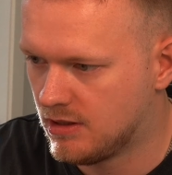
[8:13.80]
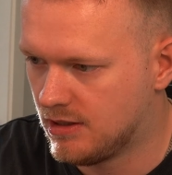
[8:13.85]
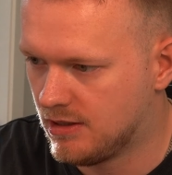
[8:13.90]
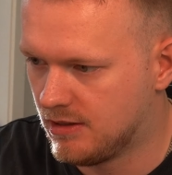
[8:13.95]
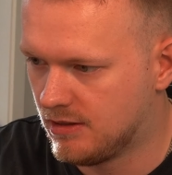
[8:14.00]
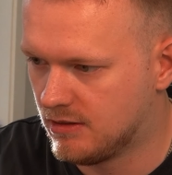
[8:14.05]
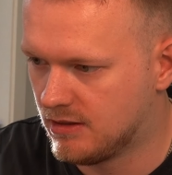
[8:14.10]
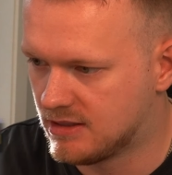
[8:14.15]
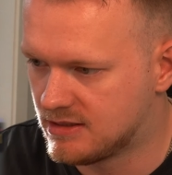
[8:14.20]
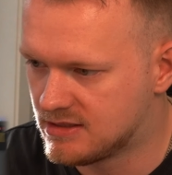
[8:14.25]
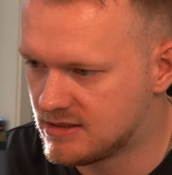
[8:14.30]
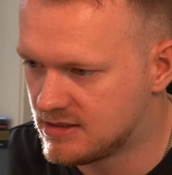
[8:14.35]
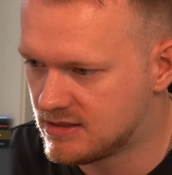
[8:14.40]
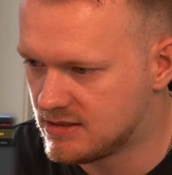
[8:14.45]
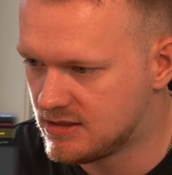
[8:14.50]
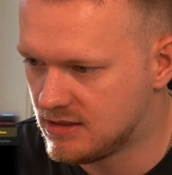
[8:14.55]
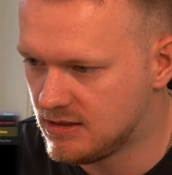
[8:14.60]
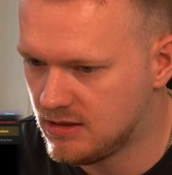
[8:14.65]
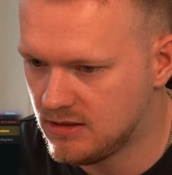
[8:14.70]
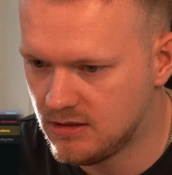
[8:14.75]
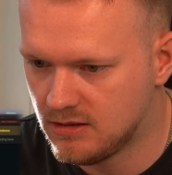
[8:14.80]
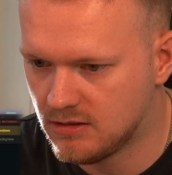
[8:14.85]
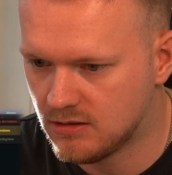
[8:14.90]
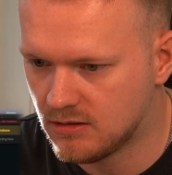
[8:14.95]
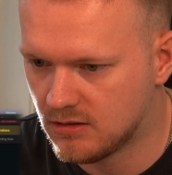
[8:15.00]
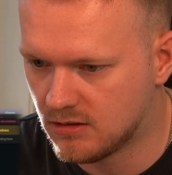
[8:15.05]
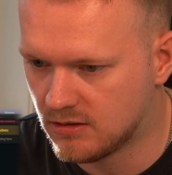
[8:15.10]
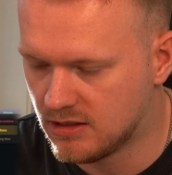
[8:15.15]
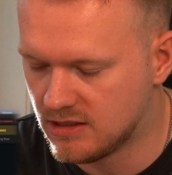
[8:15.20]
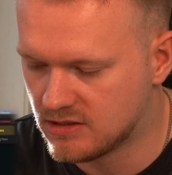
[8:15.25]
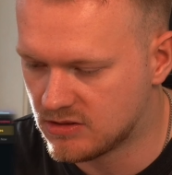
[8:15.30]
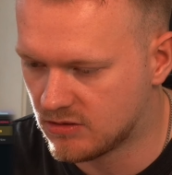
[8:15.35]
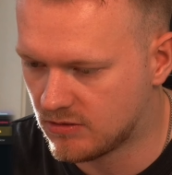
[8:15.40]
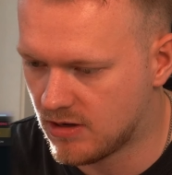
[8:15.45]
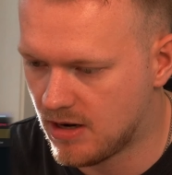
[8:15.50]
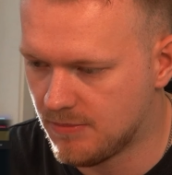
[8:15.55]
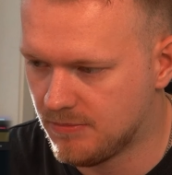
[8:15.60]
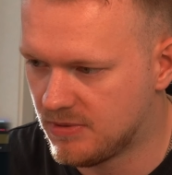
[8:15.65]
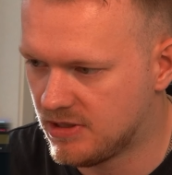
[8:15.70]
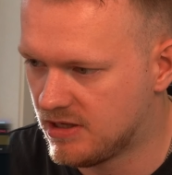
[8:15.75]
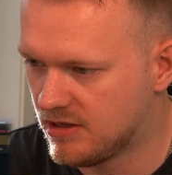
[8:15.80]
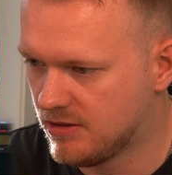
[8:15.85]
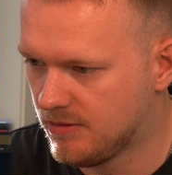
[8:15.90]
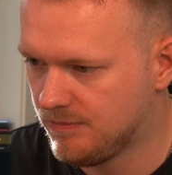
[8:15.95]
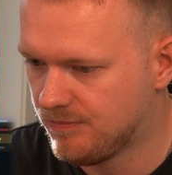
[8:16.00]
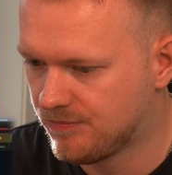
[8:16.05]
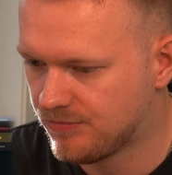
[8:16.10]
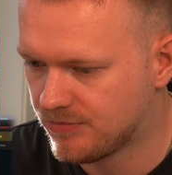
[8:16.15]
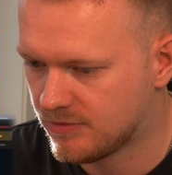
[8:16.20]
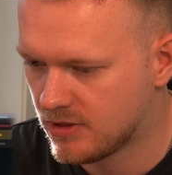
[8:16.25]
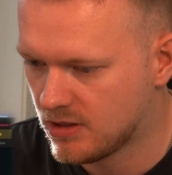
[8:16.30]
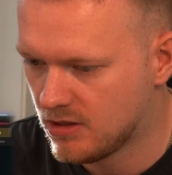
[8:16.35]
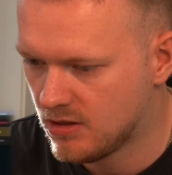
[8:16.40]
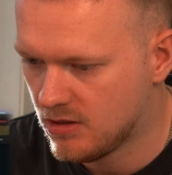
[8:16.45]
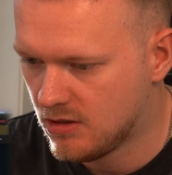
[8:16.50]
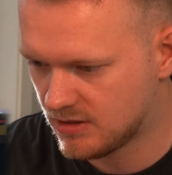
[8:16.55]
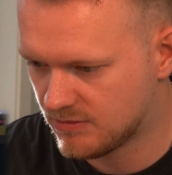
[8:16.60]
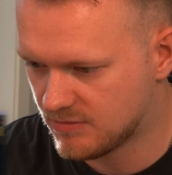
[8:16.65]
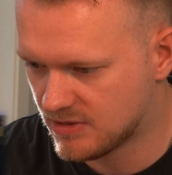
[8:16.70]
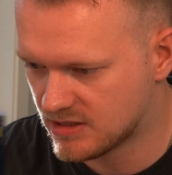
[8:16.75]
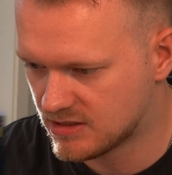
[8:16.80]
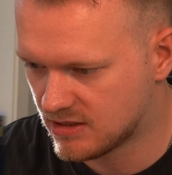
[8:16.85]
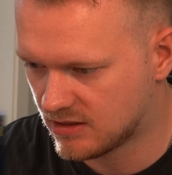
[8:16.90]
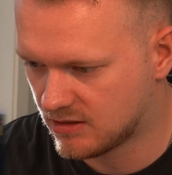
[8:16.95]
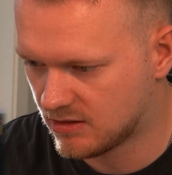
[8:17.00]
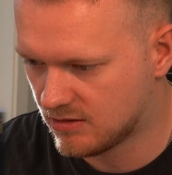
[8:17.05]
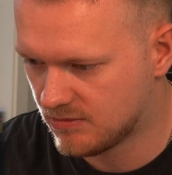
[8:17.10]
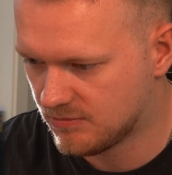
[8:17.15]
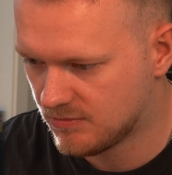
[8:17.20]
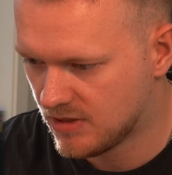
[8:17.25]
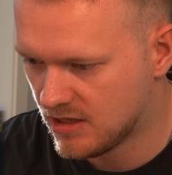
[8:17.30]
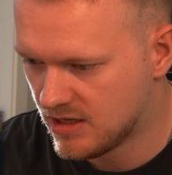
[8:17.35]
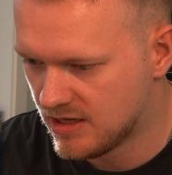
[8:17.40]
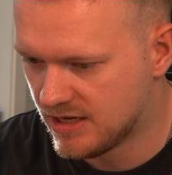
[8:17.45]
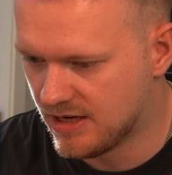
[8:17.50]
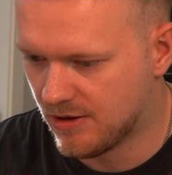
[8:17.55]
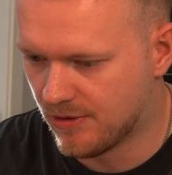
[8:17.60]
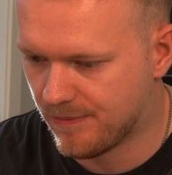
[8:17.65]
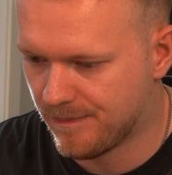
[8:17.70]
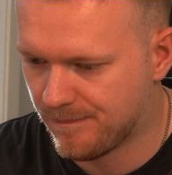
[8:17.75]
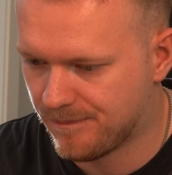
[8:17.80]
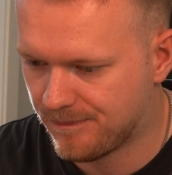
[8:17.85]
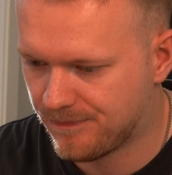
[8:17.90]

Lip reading: Let's see on Instagram here. Give me a second. Here.